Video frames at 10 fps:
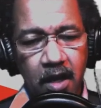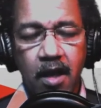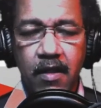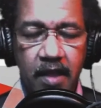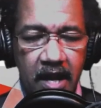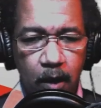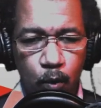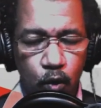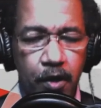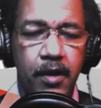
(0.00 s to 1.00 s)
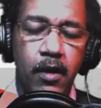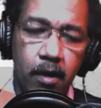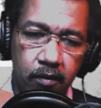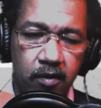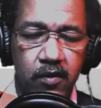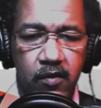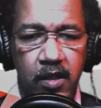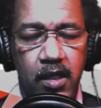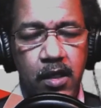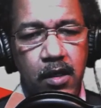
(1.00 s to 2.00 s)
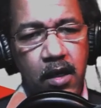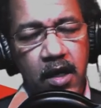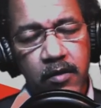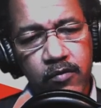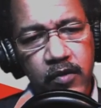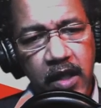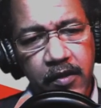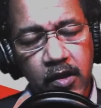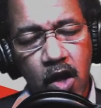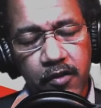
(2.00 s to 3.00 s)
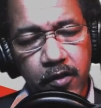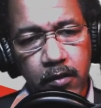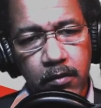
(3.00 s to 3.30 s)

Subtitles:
than I would to see Nathan Larson,